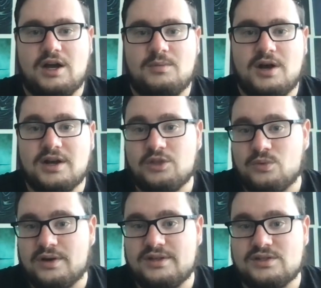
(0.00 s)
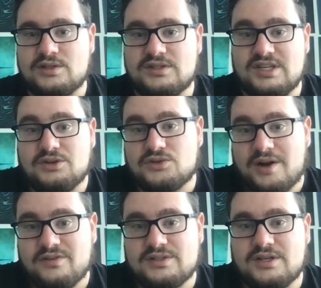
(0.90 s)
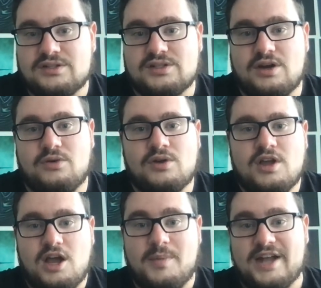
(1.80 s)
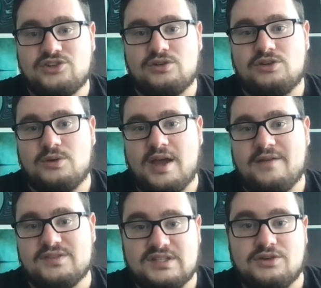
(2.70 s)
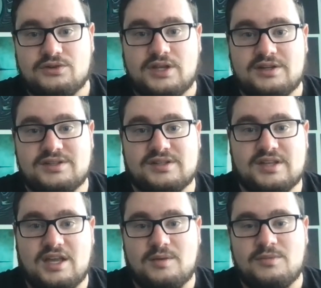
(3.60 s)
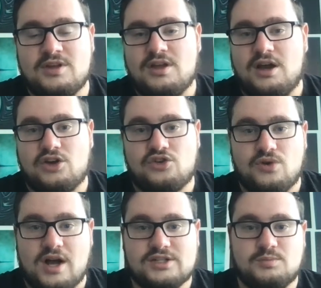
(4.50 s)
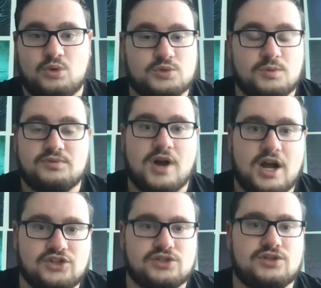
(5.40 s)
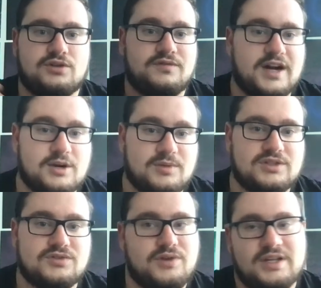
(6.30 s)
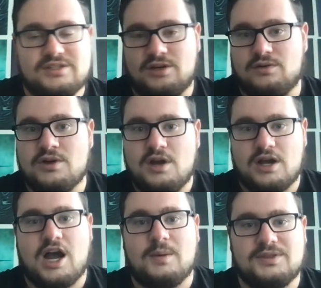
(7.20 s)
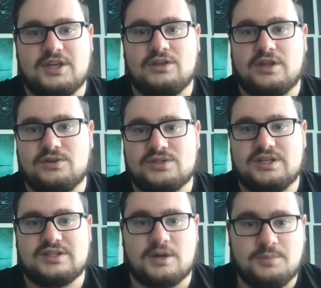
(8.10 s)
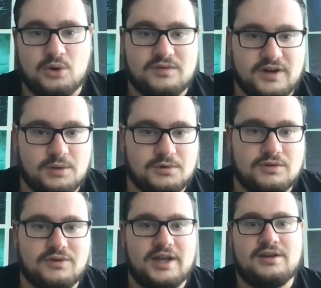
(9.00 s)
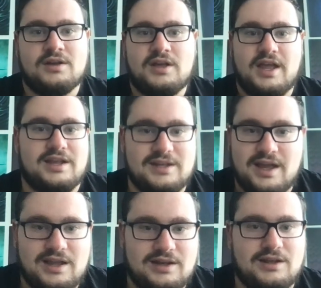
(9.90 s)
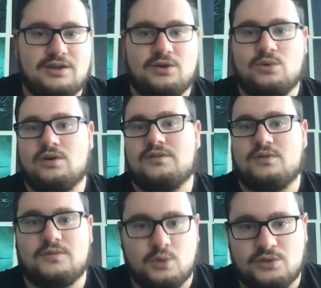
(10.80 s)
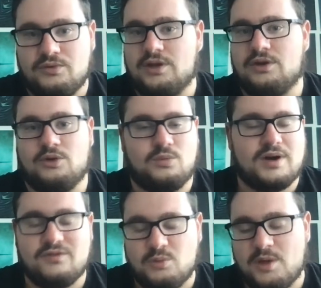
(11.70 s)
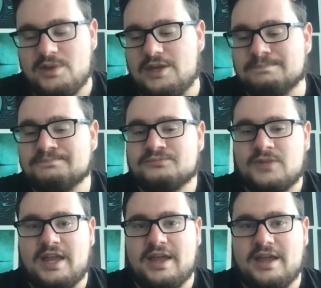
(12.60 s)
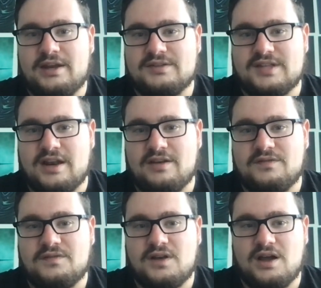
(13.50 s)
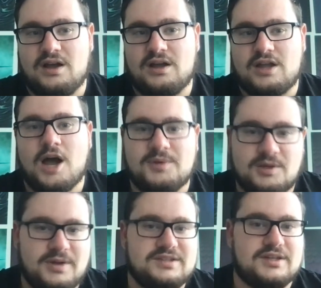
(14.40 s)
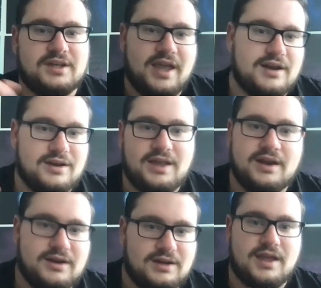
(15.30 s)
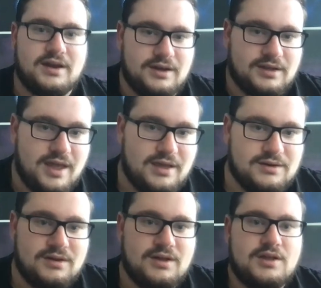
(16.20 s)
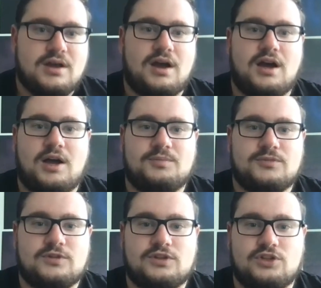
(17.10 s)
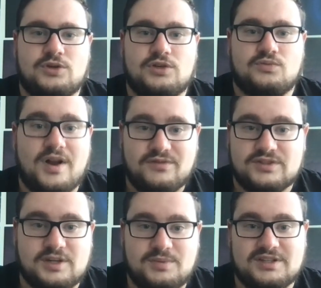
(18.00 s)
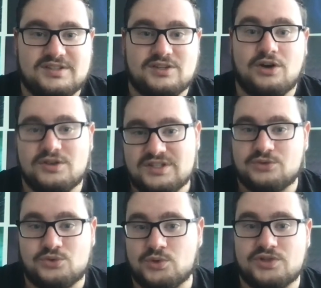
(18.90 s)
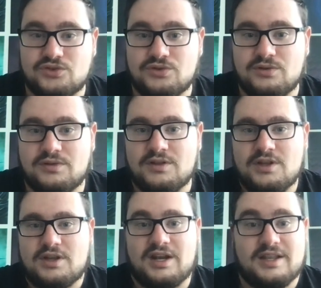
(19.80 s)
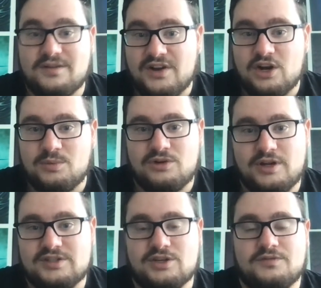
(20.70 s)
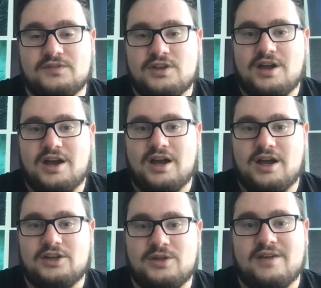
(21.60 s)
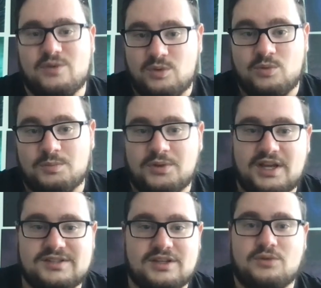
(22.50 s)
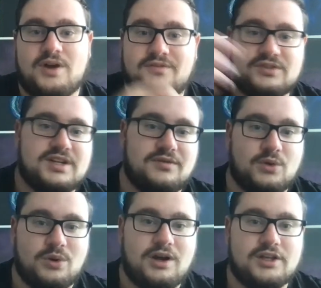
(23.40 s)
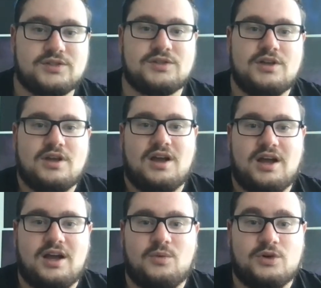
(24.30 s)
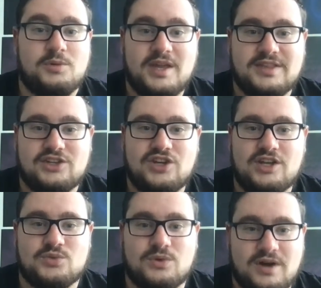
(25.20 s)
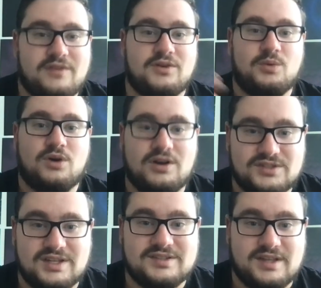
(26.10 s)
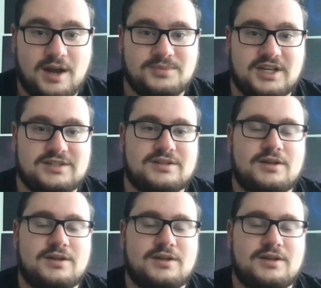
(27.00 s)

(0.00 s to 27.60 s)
Another one is secrets referencing. So imagine you have a secret that is the same across multiple projects or environments, right? So a common thing that you'll see is like a port variable, right? 8080 or 443 or whatever it may be. And instead of copying and pasting again and again and again and again, you can reference it because it's all in a central source of truth, kind of like a variable. And so if you have it in one place and you reference it everywhere else, when you make that change, well, everywhere else gets that update.